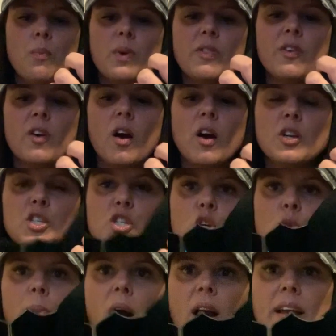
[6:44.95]
but there are
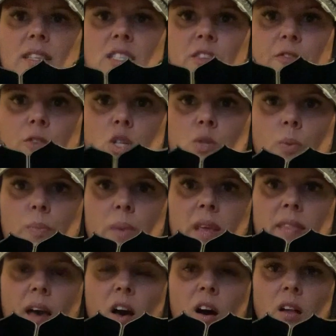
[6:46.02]
two pockets, the first one being
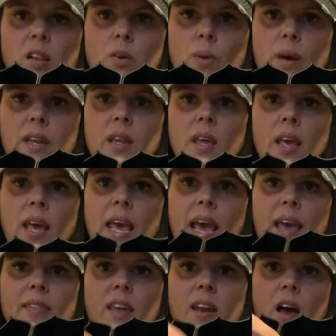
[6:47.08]
that hollow one,
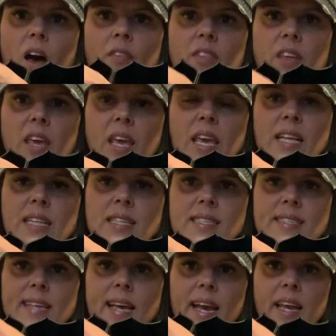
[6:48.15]
and then on the
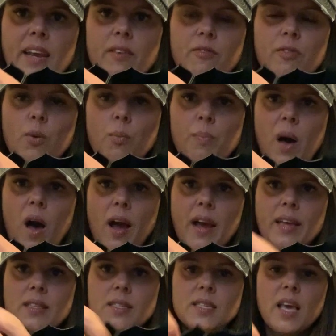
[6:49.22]
inside of the
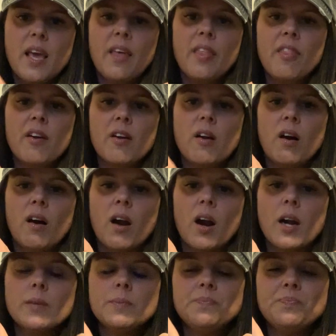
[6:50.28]
pockets, there
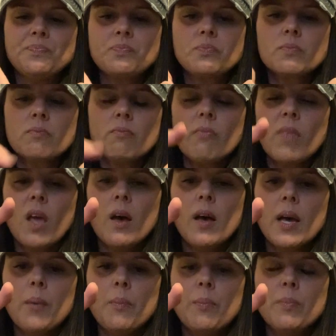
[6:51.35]
are
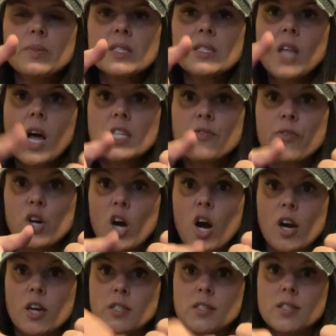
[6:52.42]
slots for
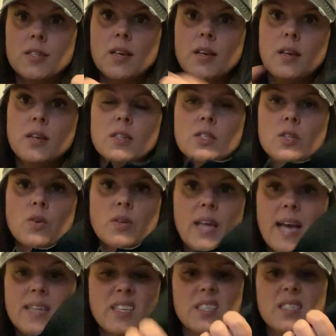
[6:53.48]
cards. So it
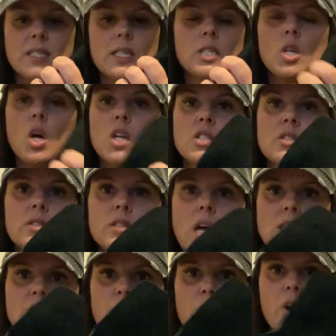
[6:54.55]
has like 6
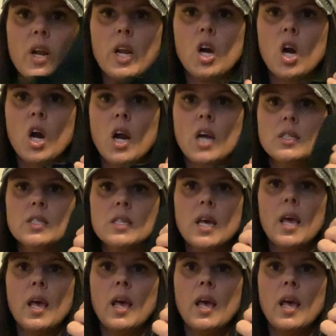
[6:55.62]
slots for credit cards.